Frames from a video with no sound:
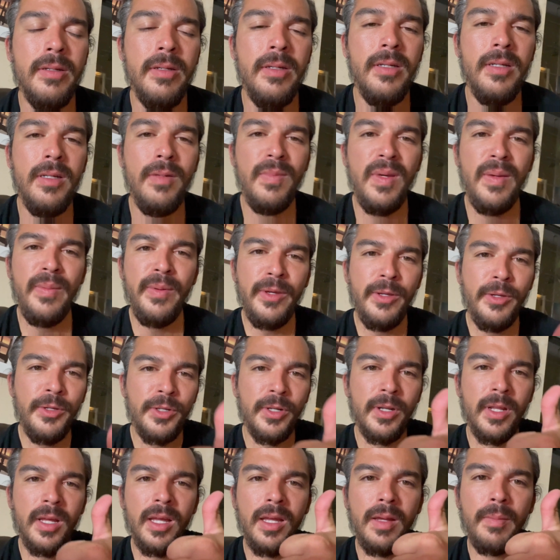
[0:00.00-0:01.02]
oh, maybe you
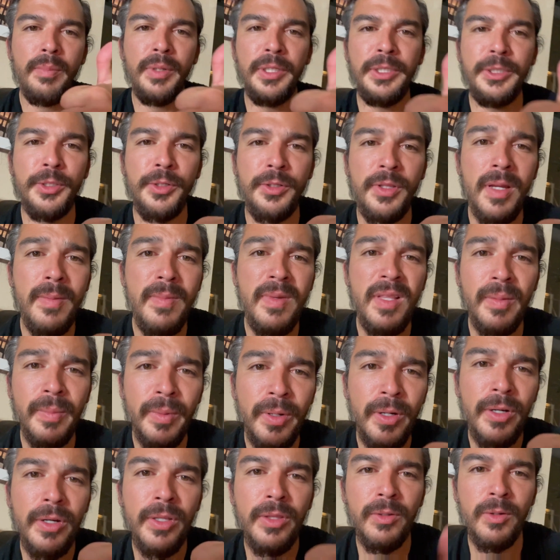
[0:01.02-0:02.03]
should put your thumb in the
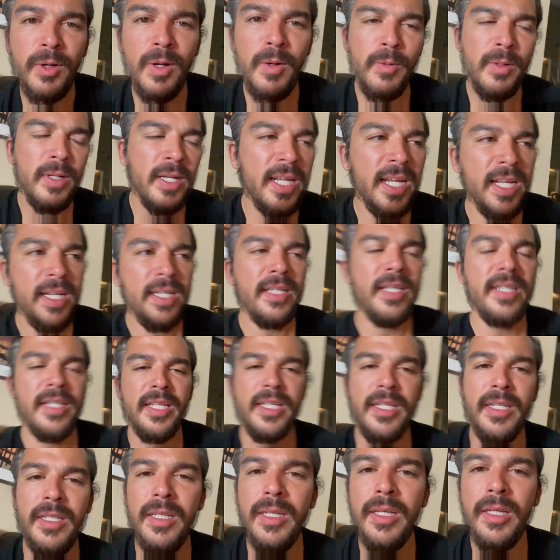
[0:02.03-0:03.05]
ball and throw one-handed
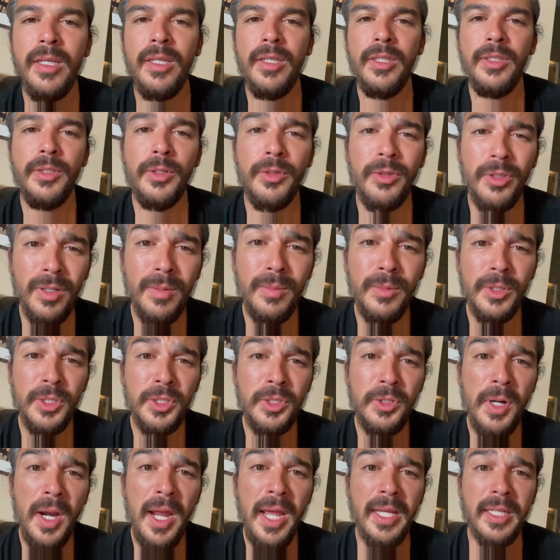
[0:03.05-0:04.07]
and you'll throw more
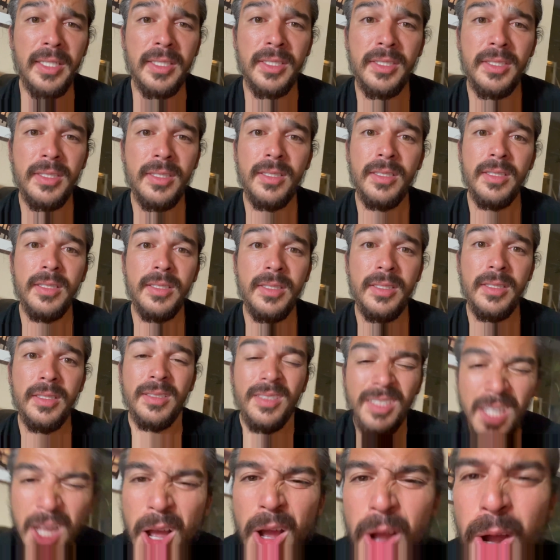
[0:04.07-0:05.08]
strikes?
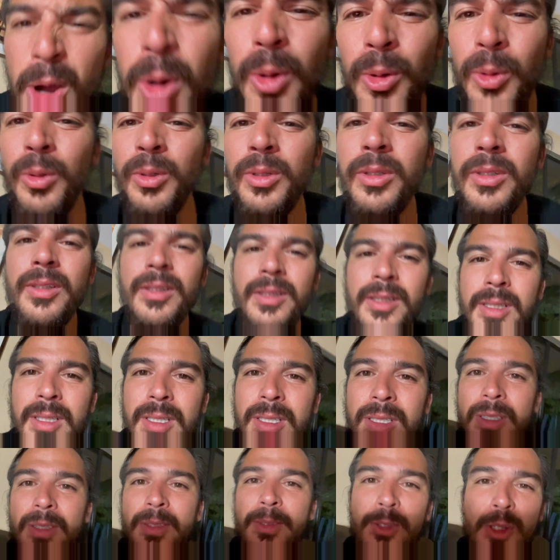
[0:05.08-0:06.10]
No!
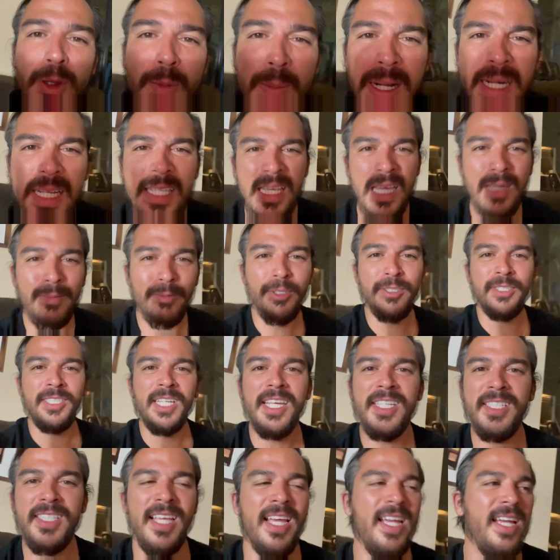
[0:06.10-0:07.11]
Nobody ever
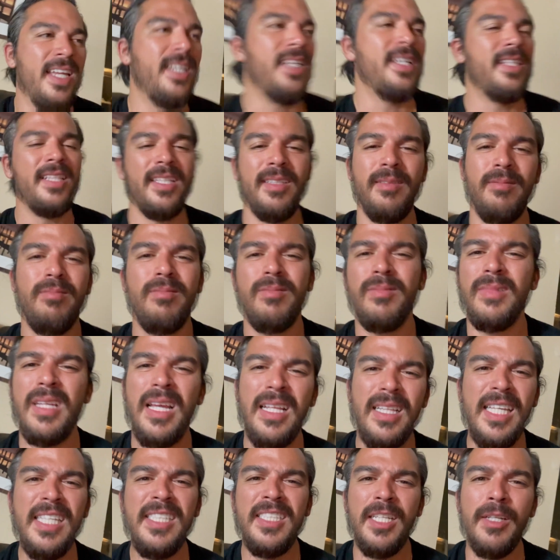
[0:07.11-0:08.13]
says that, at
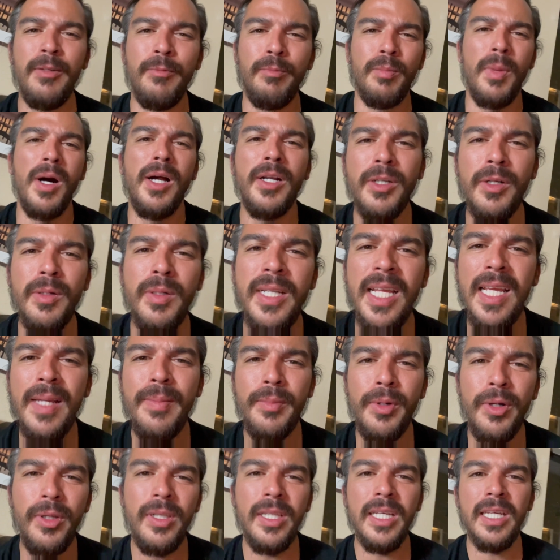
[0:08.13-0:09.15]
least in modern day
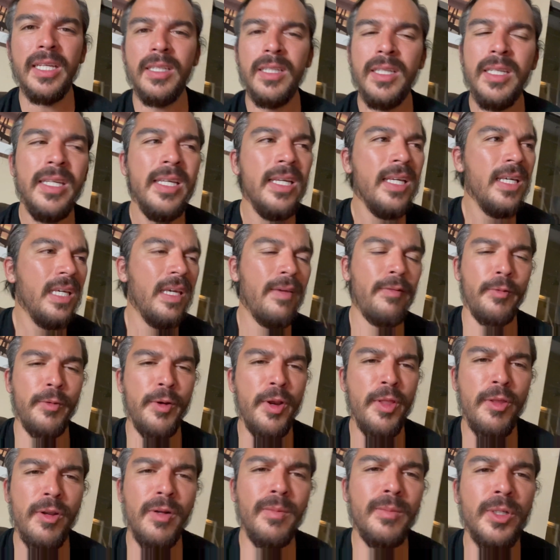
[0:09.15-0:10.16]
bowling. If you want
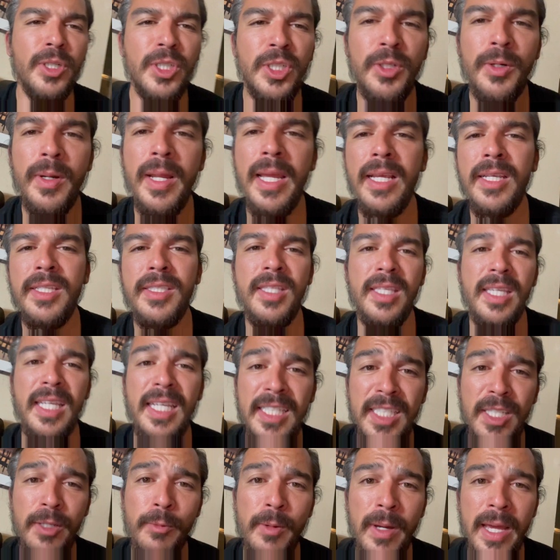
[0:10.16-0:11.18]
to throw more strikes, the
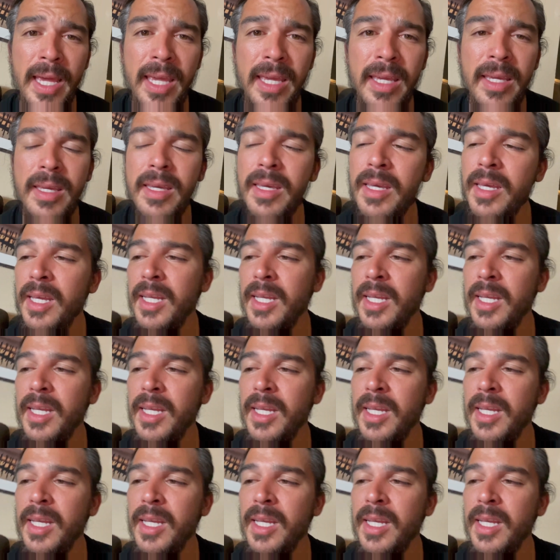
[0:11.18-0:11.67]
easy way,